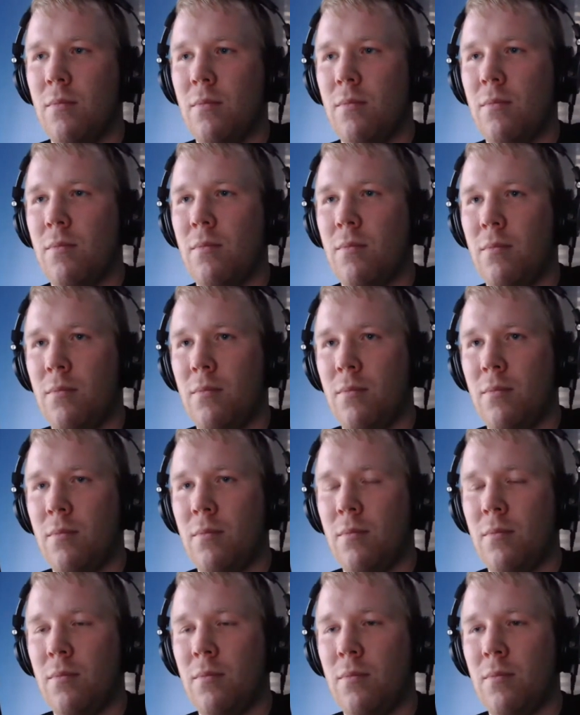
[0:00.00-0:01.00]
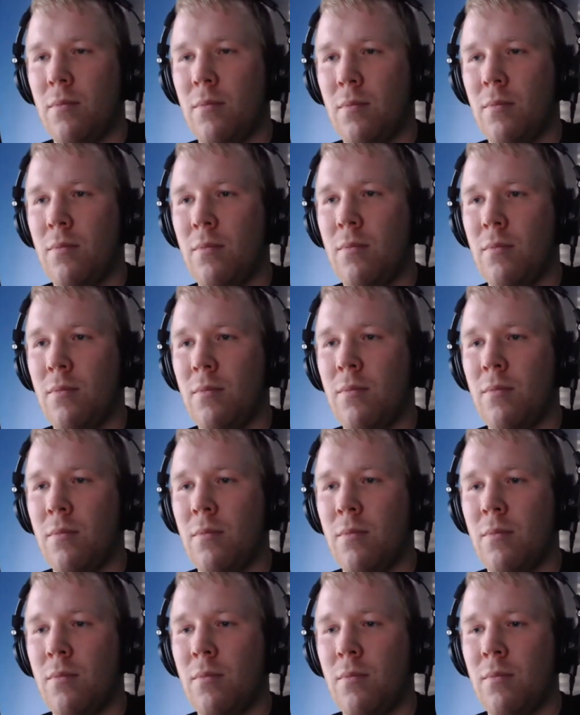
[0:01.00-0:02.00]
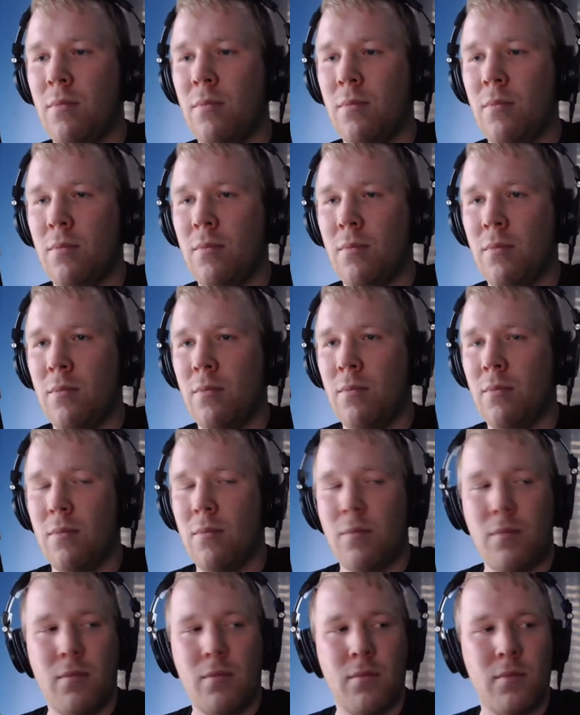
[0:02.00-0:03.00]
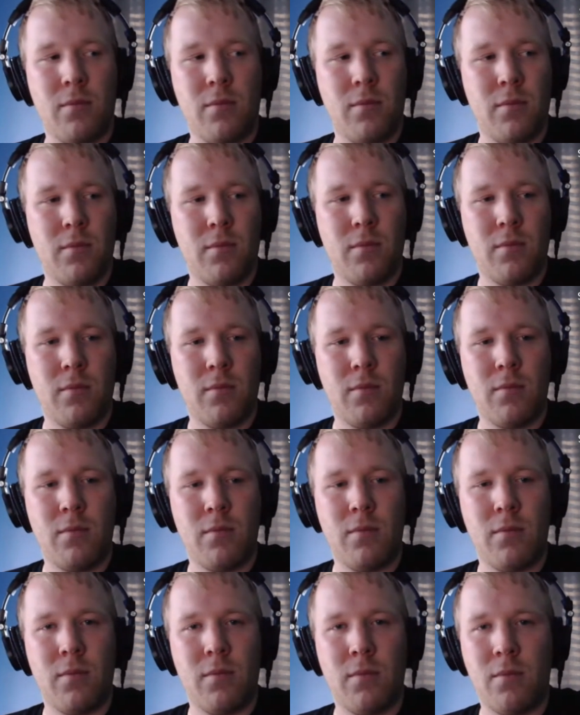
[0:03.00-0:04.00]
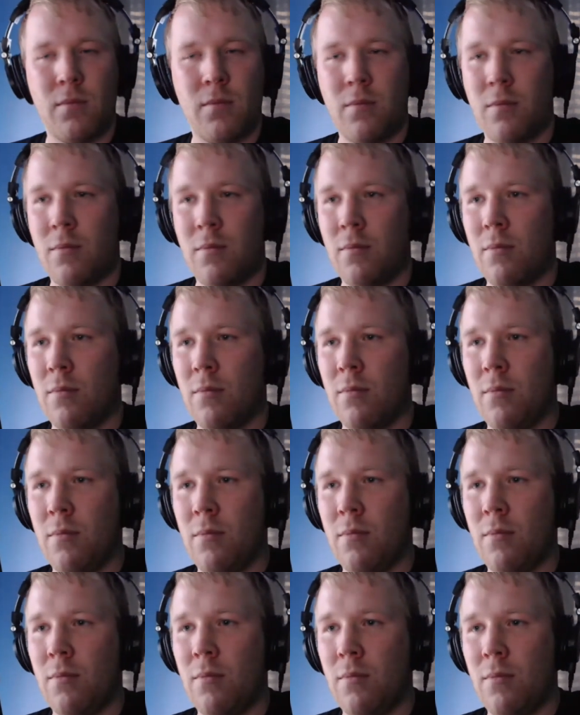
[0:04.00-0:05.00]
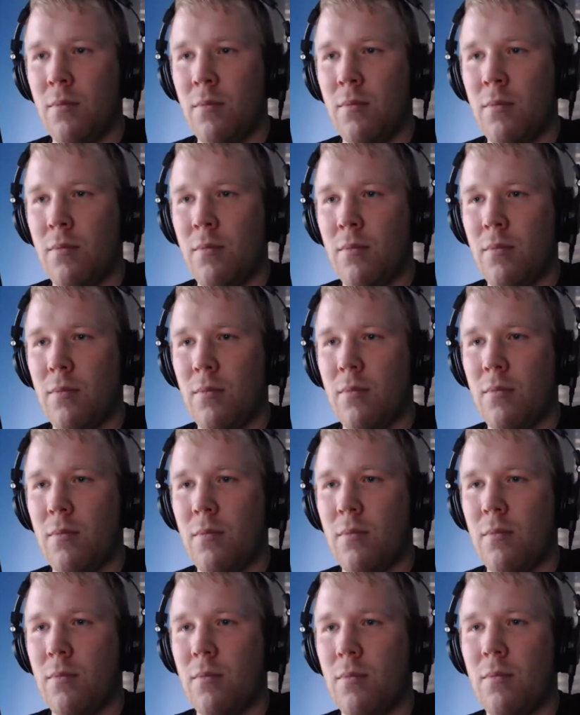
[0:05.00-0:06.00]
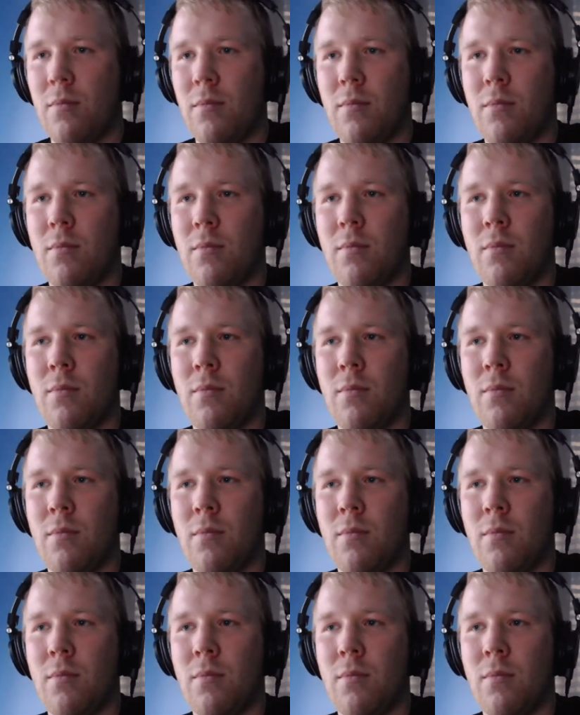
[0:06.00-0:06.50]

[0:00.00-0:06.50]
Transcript: This person isn't speaking.